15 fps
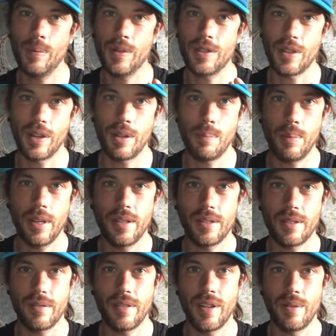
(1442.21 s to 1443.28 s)
we saw the
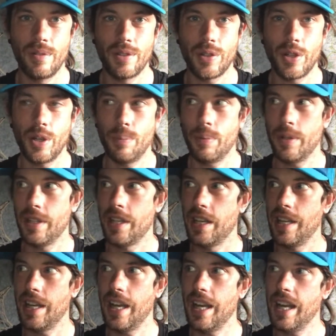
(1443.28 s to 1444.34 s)
pizzeria was open,
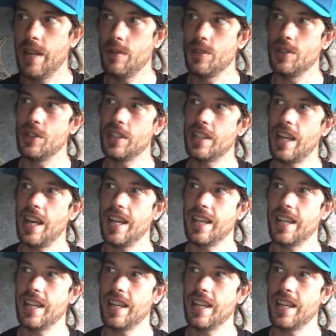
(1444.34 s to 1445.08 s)
and it was just like